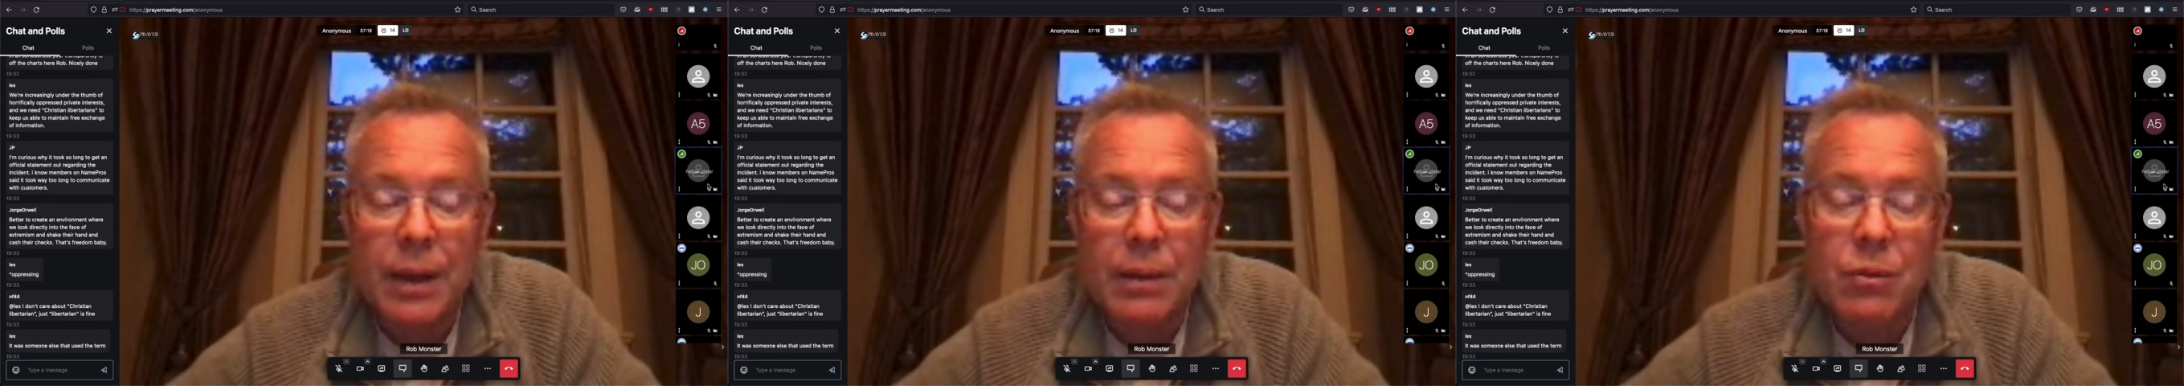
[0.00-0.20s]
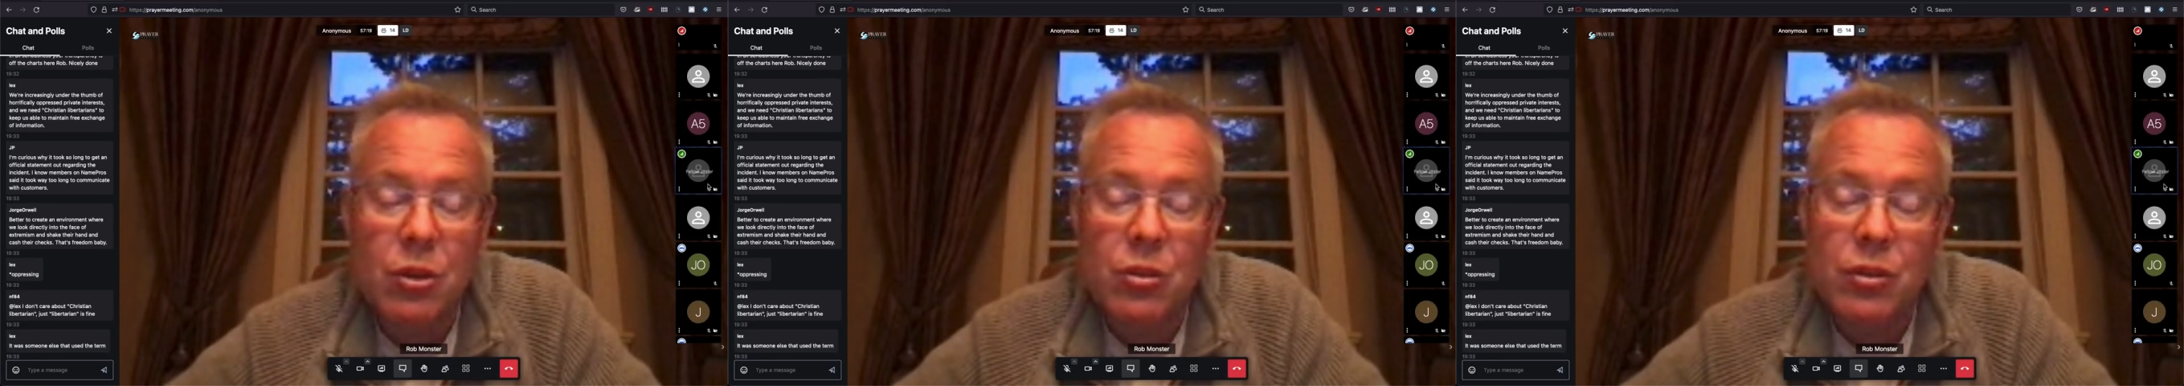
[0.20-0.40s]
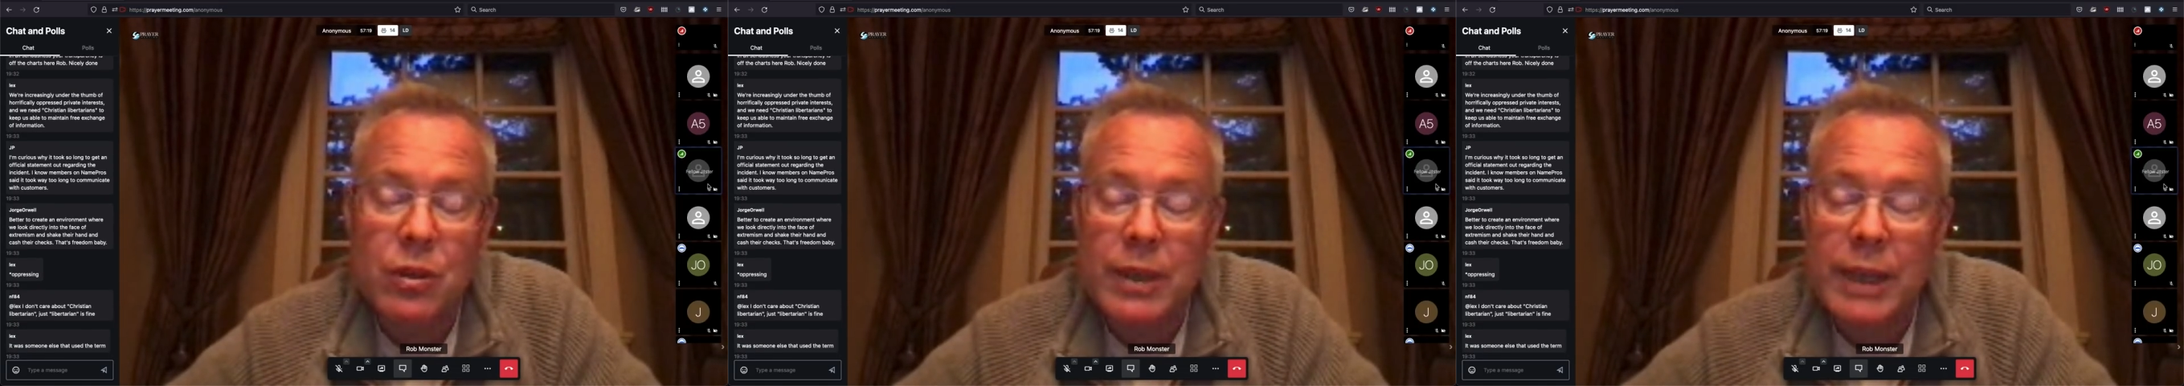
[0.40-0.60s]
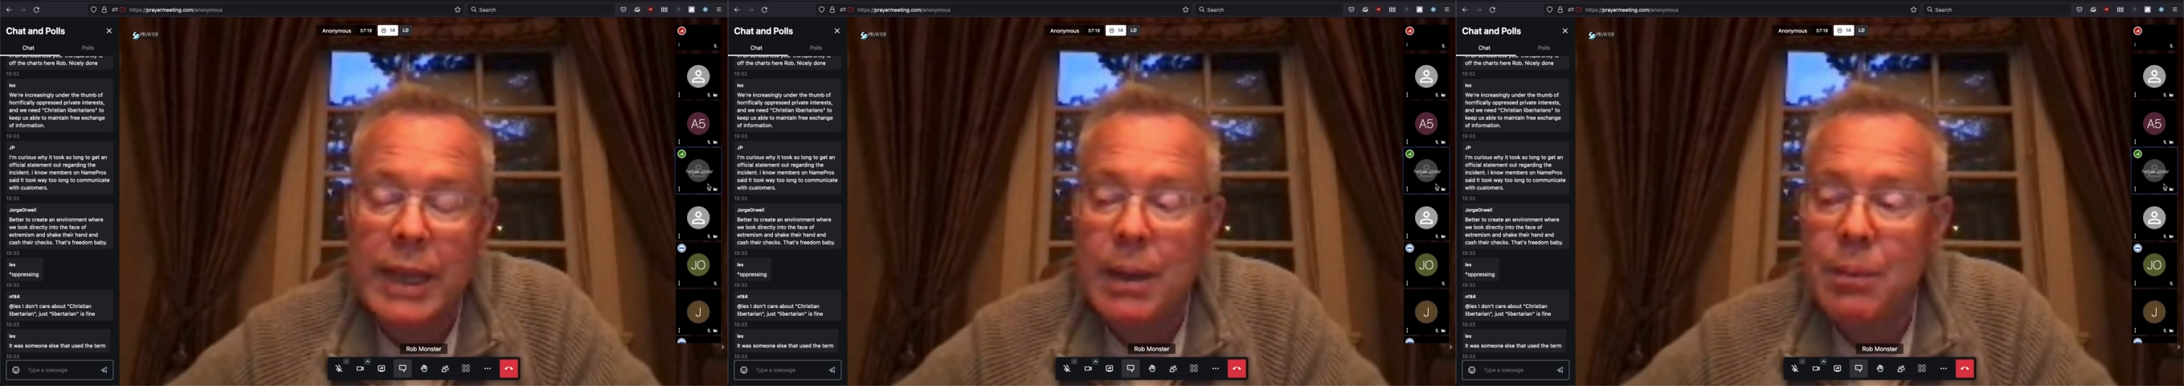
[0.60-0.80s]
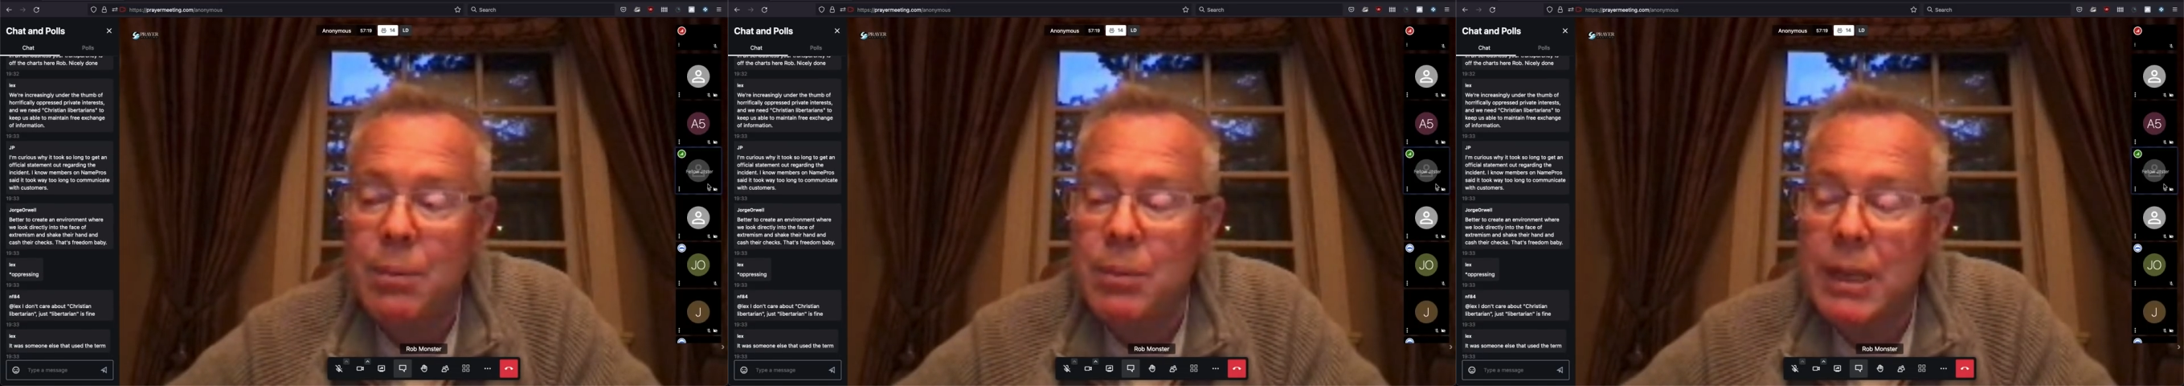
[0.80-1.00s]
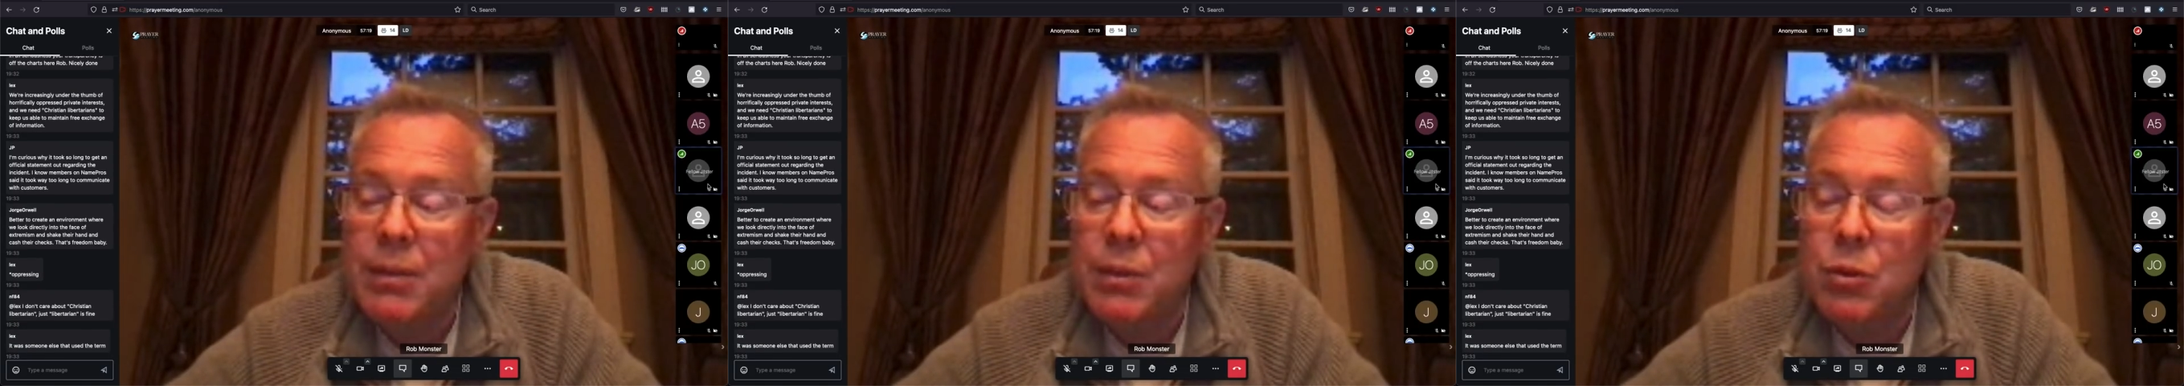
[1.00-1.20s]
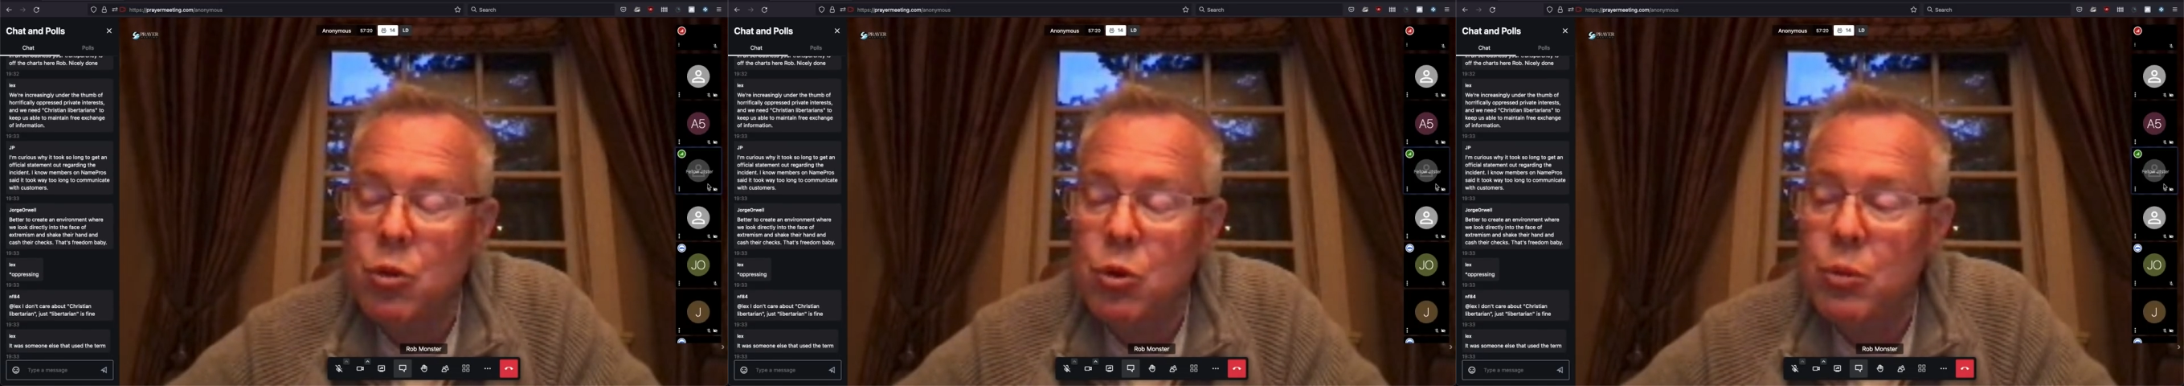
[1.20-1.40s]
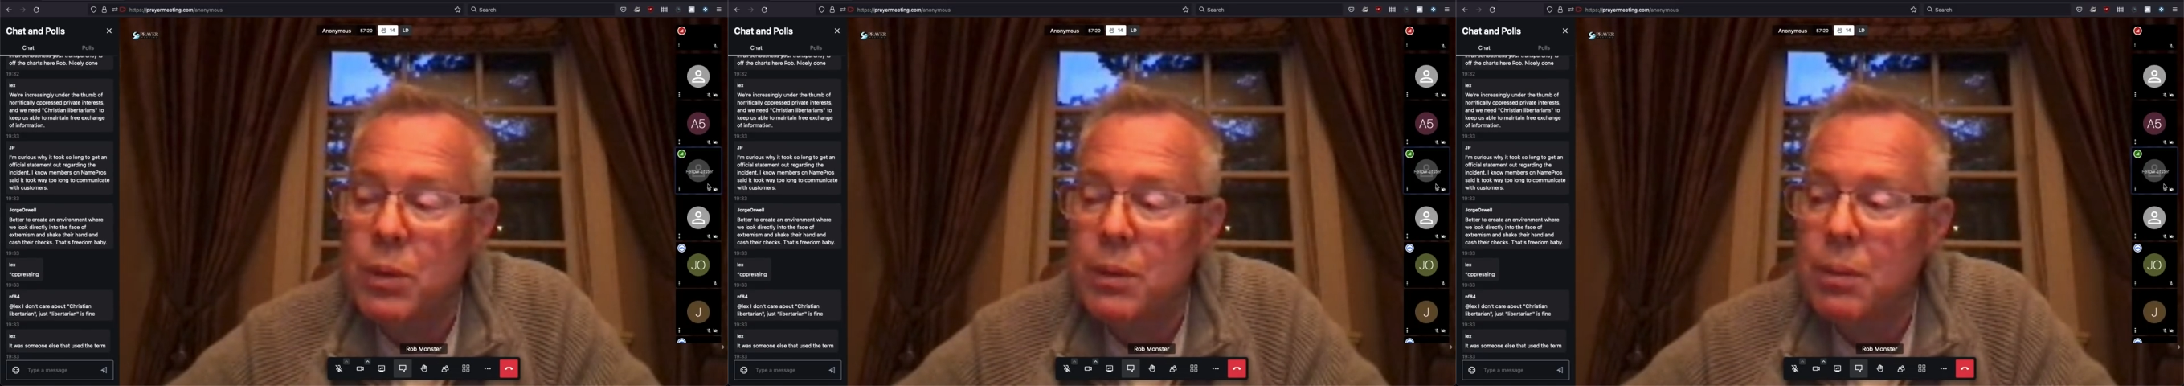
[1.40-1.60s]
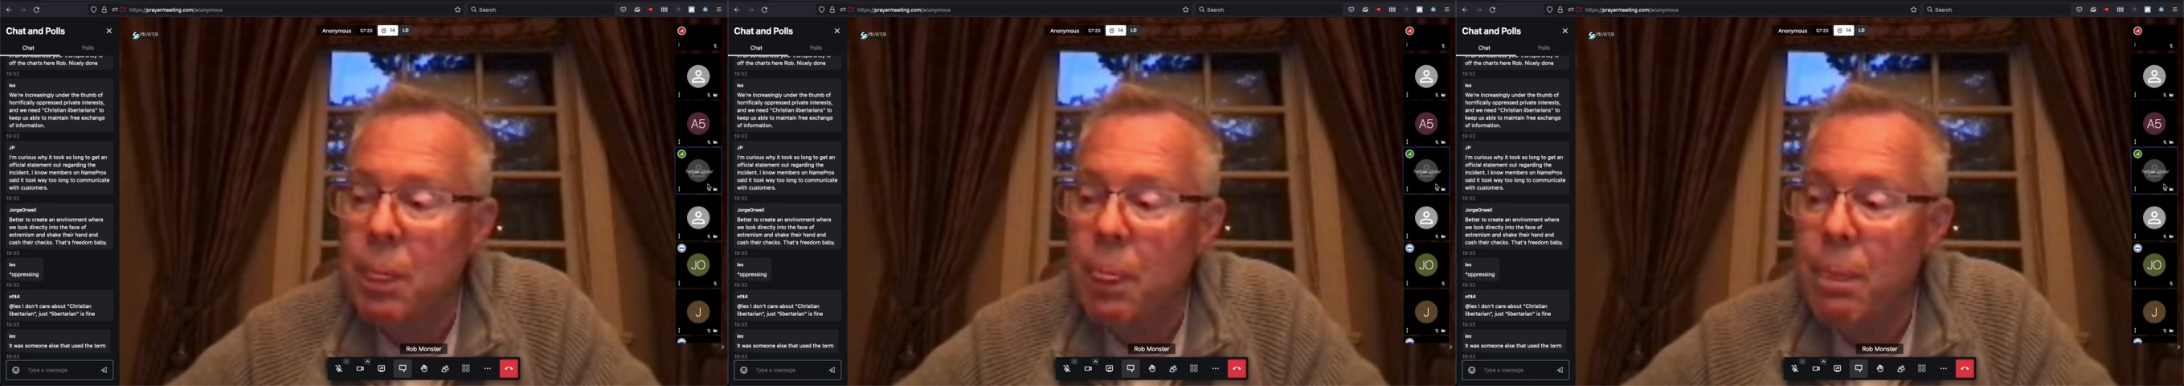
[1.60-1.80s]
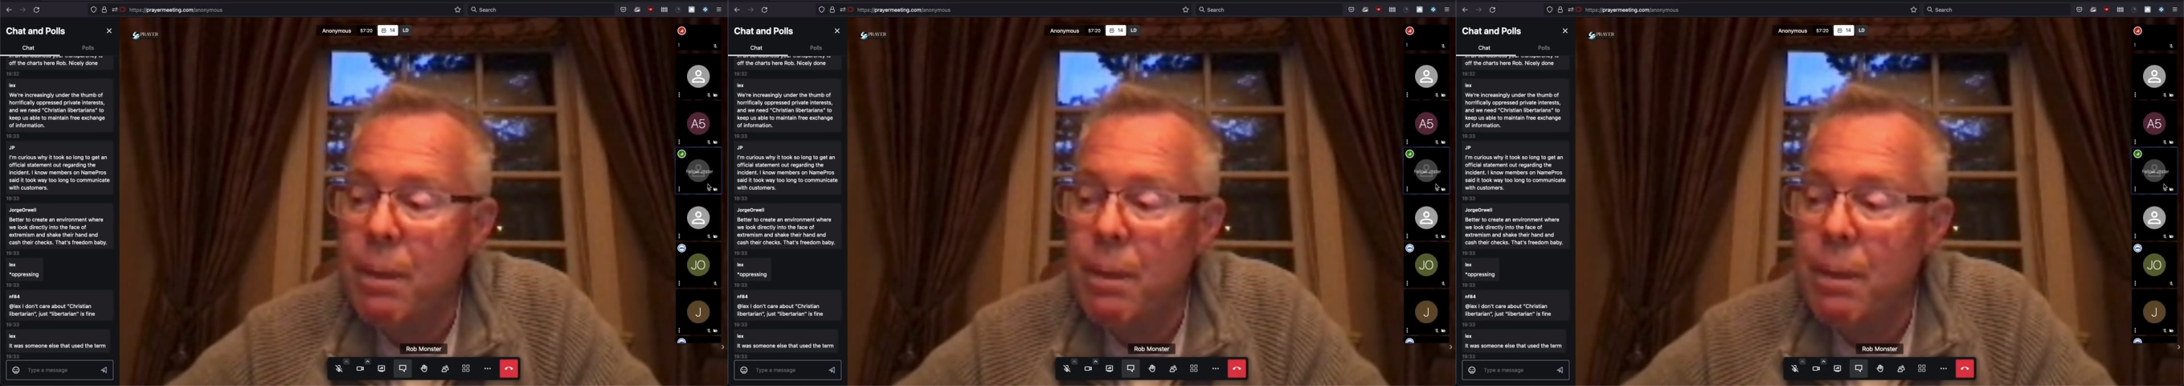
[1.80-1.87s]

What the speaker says: Justin Tabb, David Roman,